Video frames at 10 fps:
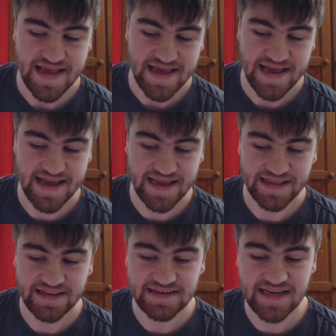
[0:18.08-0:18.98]

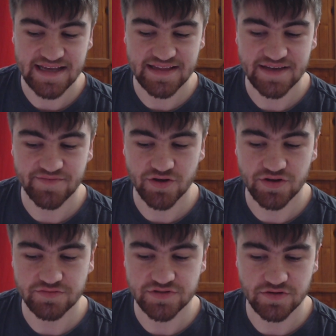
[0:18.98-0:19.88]
And again, even though
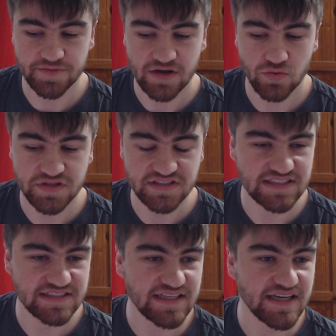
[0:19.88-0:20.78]
he was on about
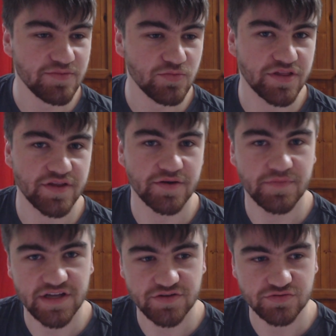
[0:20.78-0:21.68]
116 with a
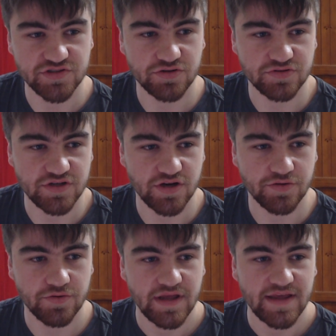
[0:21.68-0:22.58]
minute or so to
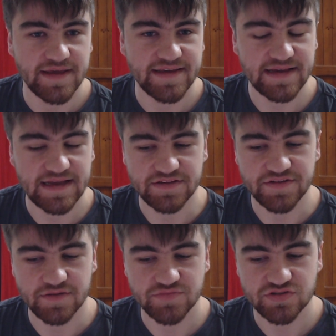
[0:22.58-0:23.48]
go, he ended
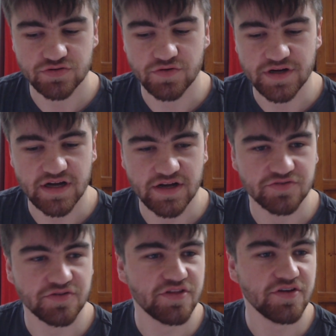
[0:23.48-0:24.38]
up scoring
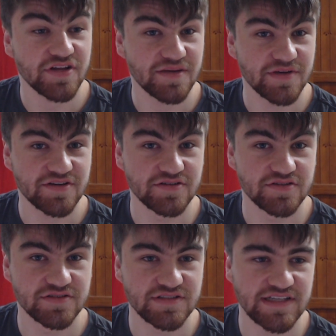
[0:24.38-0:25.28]
130
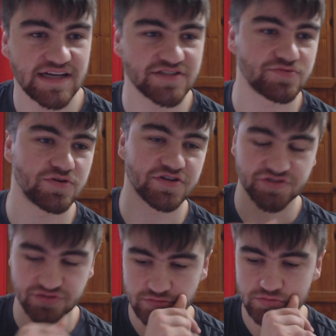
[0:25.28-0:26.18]
because that's wanted
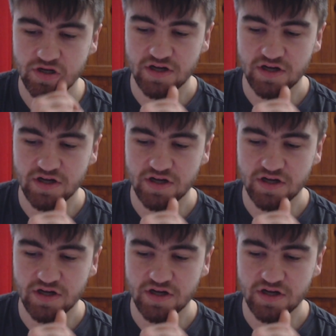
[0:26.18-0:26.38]
to,